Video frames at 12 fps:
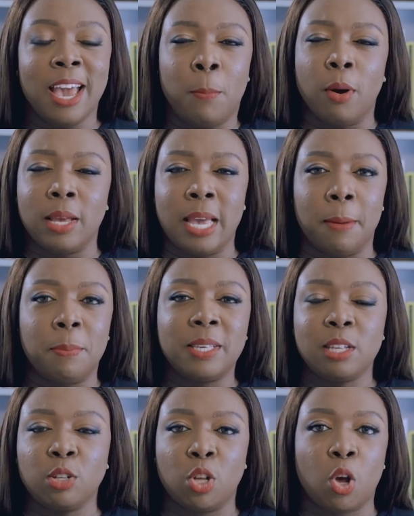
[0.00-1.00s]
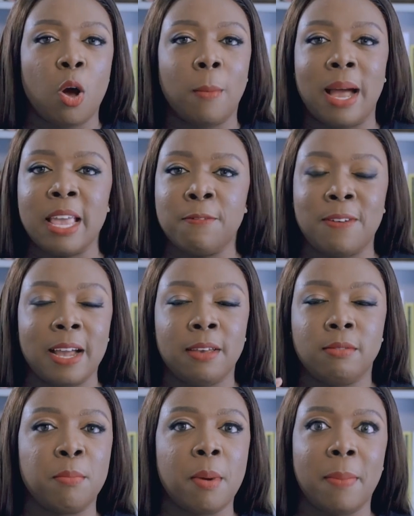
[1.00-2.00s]
But yeah, pixels.com. If I
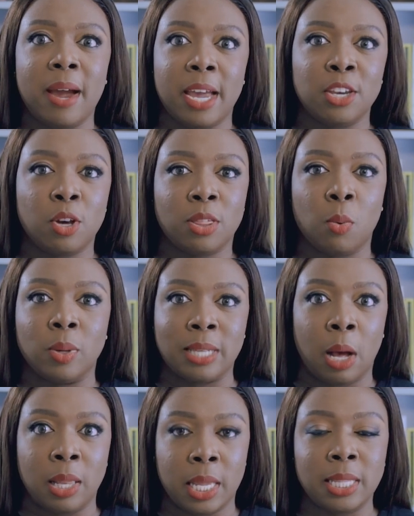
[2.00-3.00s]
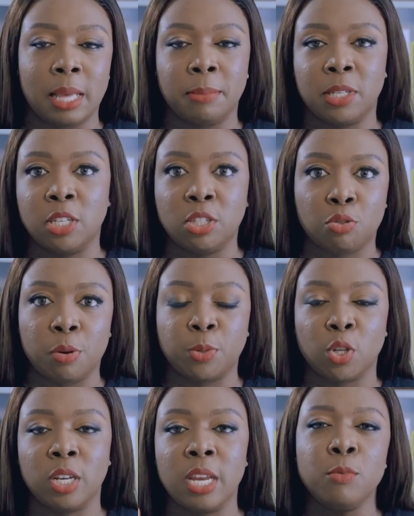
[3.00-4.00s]
remember any other ones, I'll link them in the
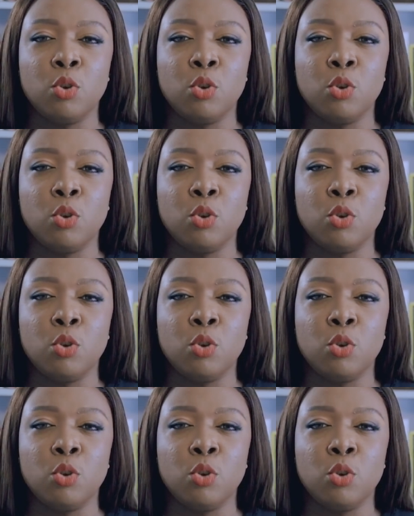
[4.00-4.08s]
description.